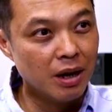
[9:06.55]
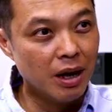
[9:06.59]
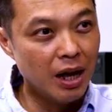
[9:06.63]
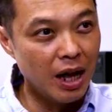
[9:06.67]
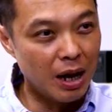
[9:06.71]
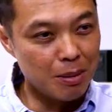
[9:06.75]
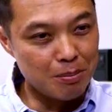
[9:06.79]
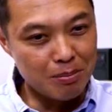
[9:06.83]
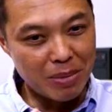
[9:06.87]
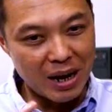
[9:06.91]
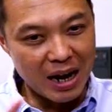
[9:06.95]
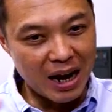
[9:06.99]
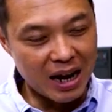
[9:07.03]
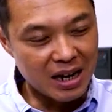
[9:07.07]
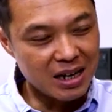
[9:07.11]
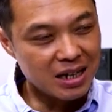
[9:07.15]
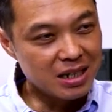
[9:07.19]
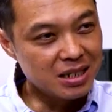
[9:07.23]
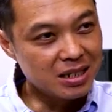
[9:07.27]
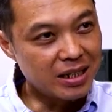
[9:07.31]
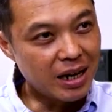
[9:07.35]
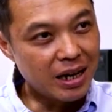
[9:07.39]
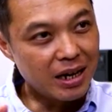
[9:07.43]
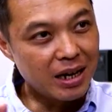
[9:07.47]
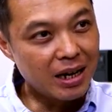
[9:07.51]
And by
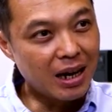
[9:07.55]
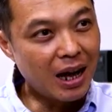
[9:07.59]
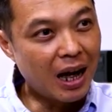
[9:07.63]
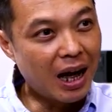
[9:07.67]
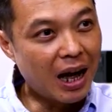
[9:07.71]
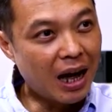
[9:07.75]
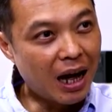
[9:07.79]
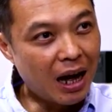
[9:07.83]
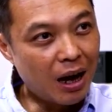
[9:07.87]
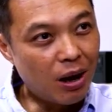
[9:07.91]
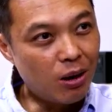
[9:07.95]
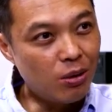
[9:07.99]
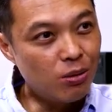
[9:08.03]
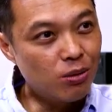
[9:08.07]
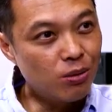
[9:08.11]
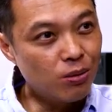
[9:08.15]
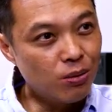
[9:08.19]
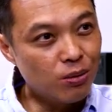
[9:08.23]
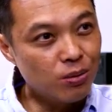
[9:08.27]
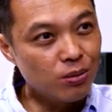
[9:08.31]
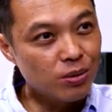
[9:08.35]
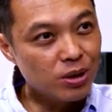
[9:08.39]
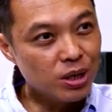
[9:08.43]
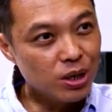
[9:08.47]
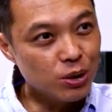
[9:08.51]
understanding
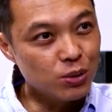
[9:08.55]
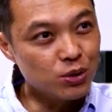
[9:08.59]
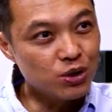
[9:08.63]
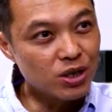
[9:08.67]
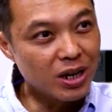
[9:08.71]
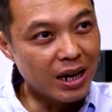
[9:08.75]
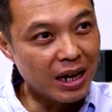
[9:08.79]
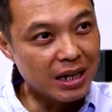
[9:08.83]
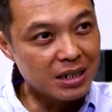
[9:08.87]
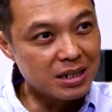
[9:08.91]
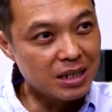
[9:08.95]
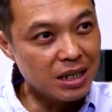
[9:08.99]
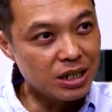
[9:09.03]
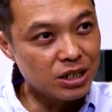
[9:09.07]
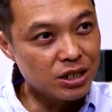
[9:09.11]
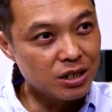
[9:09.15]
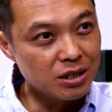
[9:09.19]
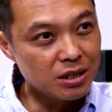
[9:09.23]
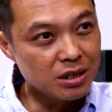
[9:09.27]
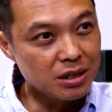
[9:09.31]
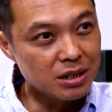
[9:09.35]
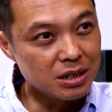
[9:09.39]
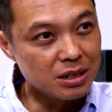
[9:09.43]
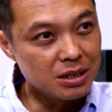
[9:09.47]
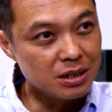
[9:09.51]
how
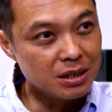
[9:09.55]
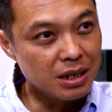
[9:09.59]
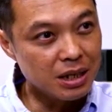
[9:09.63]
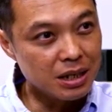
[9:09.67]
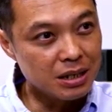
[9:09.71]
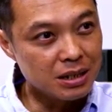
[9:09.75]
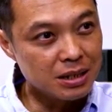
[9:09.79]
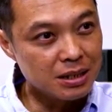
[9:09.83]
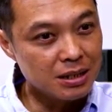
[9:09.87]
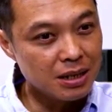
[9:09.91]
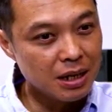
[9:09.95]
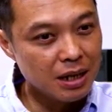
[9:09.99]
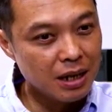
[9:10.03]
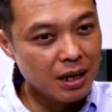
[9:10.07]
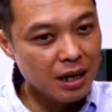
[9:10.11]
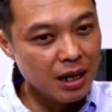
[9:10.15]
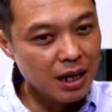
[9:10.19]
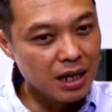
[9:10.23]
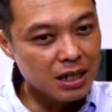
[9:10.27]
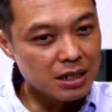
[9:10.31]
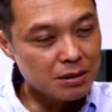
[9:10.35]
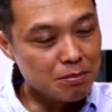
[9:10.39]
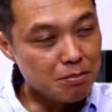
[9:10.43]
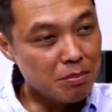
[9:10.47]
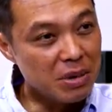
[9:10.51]
neutralization is, is,
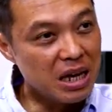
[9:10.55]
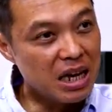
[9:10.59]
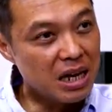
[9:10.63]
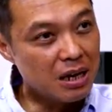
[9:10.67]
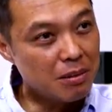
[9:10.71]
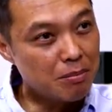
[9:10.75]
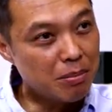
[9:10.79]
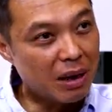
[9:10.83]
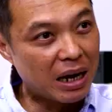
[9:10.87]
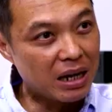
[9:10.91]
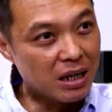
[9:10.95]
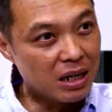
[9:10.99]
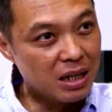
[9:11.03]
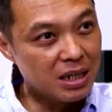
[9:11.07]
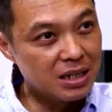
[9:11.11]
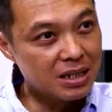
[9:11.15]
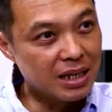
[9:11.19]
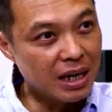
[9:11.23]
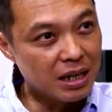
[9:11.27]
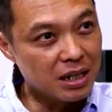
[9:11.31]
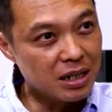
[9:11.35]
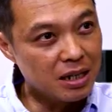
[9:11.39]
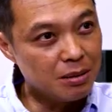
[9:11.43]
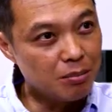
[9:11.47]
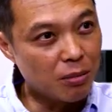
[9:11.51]
is made by these
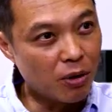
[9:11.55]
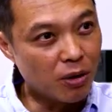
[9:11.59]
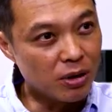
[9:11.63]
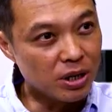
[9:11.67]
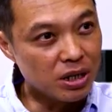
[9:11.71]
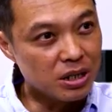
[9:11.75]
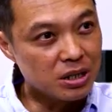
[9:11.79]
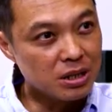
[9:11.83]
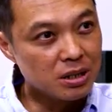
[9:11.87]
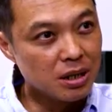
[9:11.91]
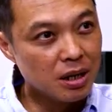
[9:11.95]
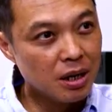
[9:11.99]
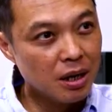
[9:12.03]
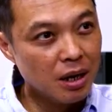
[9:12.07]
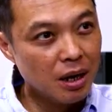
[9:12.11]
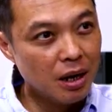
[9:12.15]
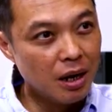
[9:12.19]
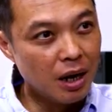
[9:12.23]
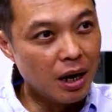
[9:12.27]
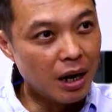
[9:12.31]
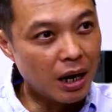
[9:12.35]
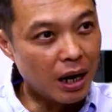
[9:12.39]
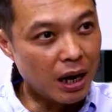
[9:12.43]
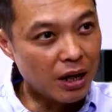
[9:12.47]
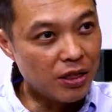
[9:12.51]
antibodies,
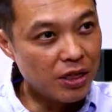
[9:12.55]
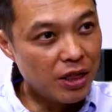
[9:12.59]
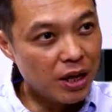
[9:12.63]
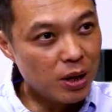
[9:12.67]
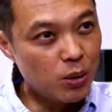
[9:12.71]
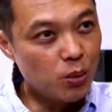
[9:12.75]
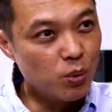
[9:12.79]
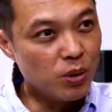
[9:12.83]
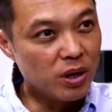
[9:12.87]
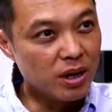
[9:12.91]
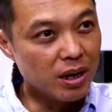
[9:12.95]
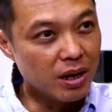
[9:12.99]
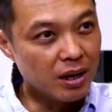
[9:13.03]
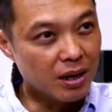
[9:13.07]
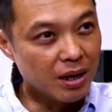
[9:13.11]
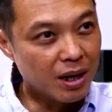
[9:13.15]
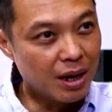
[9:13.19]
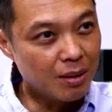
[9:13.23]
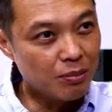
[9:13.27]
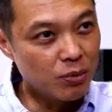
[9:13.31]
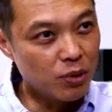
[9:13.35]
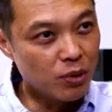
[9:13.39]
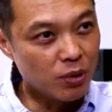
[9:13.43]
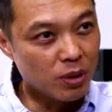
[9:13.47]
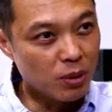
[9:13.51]
uh, I think we can
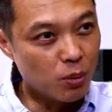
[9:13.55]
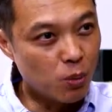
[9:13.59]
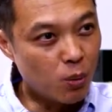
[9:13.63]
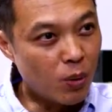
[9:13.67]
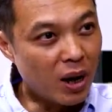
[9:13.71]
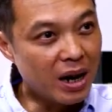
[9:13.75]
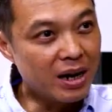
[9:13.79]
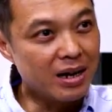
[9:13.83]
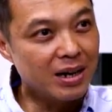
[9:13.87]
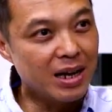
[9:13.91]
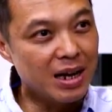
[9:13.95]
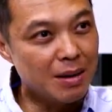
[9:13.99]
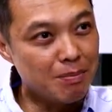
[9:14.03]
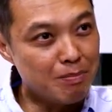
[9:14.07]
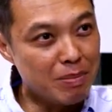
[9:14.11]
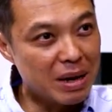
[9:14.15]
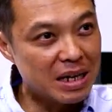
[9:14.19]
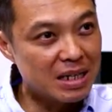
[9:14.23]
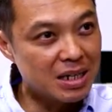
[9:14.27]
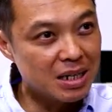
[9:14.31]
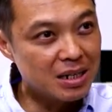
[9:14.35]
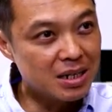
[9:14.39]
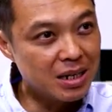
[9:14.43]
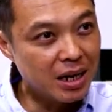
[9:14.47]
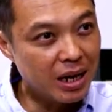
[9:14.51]
come to a one, a
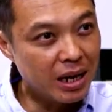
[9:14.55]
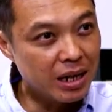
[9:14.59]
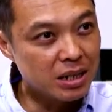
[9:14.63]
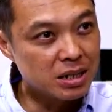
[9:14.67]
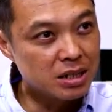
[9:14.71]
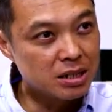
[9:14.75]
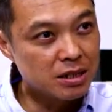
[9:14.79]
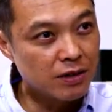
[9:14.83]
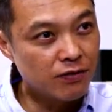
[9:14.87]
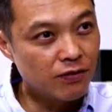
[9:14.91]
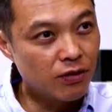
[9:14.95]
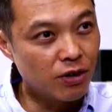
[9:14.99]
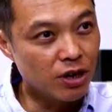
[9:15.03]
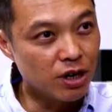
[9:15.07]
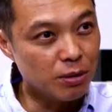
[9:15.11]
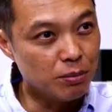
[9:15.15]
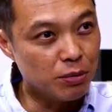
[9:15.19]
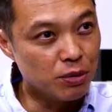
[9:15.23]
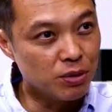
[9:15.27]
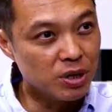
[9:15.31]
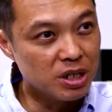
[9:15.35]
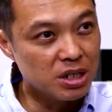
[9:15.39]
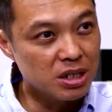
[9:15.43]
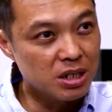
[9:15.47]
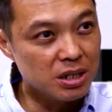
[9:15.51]
better test for
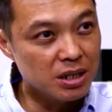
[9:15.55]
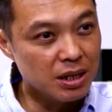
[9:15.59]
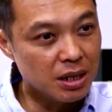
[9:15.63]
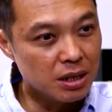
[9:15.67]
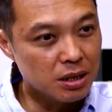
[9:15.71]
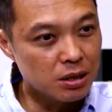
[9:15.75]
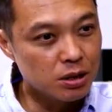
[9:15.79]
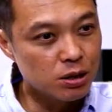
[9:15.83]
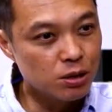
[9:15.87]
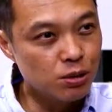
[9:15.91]
immunity, and